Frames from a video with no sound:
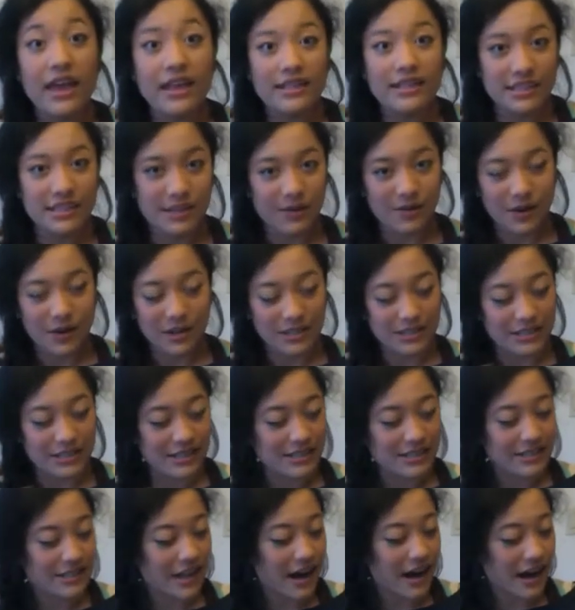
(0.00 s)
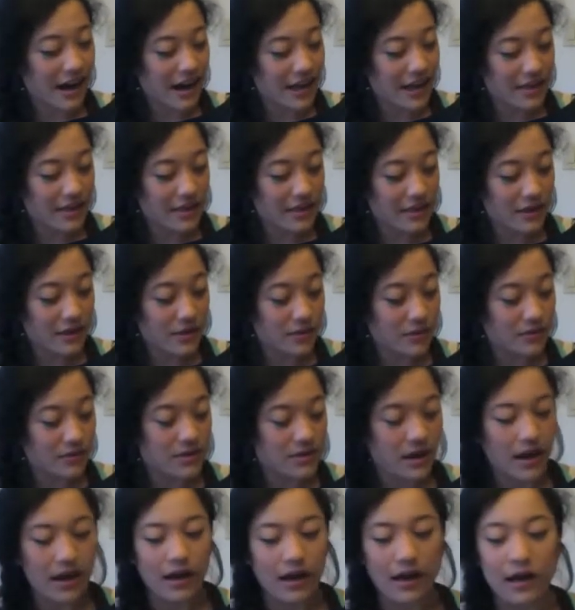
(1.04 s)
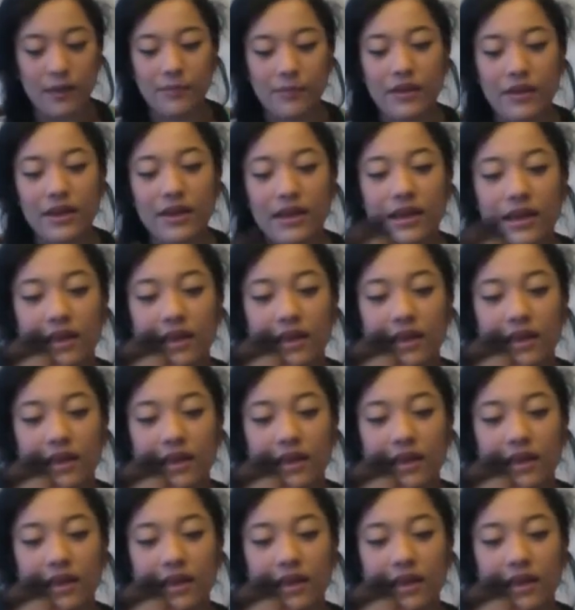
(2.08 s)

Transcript: So you want to just cut those up